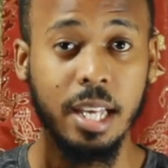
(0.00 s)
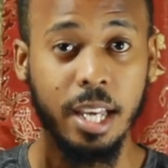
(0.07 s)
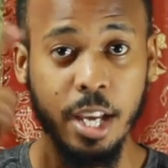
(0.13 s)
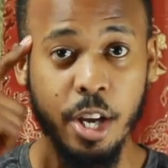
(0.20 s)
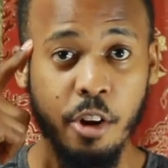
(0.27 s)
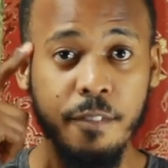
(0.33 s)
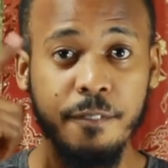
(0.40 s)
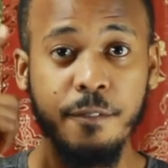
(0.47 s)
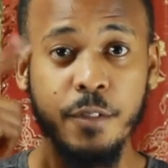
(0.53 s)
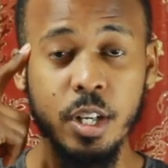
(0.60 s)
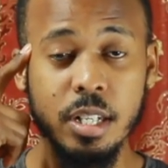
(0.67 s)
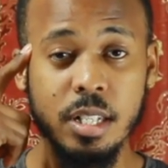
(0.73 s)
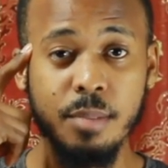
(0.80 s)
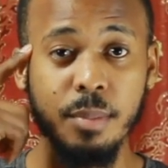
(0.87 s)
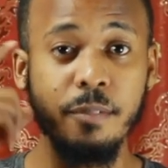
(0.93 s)
here
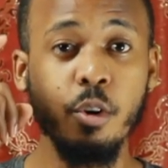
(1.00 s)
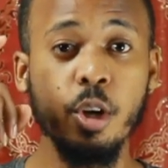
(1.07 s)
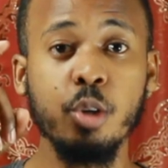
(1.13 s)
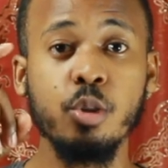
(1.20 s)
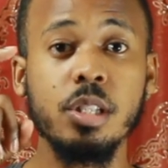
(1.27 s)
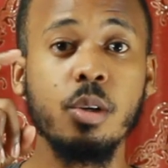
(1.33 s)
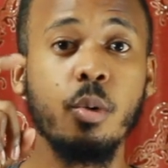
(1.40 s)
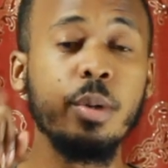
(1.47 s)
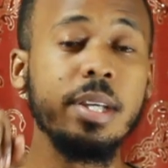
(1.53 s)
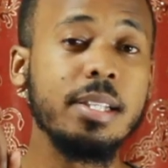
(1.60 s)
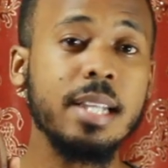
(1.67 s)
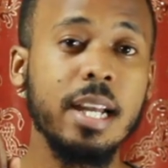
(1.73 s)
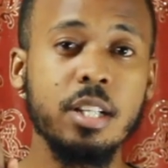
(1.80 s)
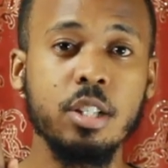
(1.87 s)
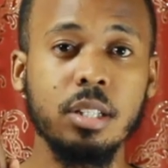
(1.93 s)
first before you
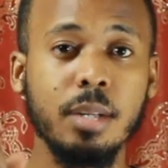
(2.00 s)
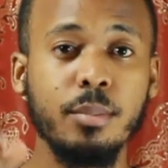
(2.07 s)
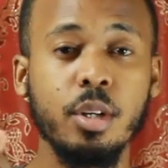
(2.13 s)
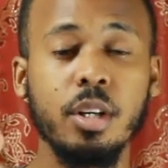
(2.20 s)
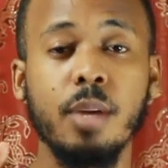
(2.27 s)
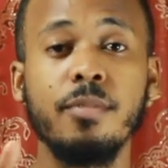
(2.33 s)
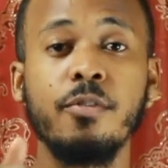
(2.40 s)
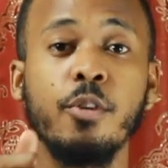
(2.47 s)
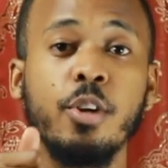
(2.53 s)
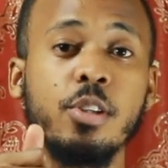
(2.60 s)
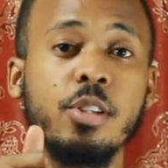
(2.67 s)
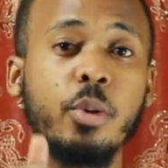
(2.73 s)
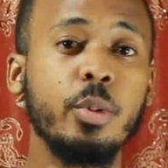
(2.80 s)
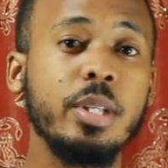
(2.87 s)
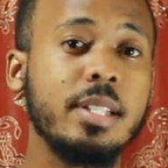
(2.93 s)
squeeze that shutter button or before you
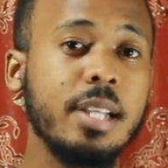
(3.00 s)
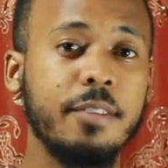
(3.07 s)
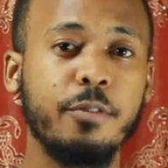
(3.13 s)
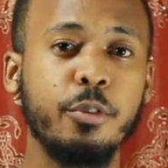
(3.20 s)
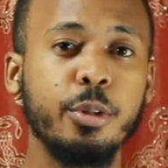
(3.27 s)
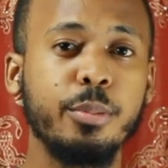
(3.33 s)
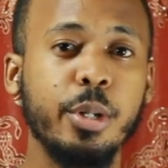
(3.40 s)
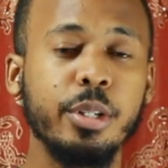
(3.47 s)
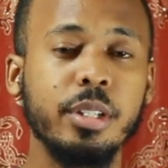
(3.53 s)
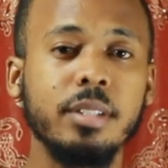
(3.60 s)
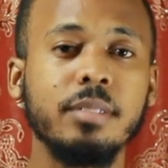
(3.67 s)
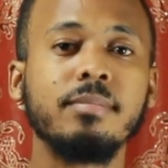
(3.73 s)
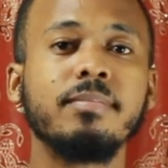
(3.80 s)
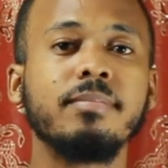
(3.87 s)
squeeze that phone button,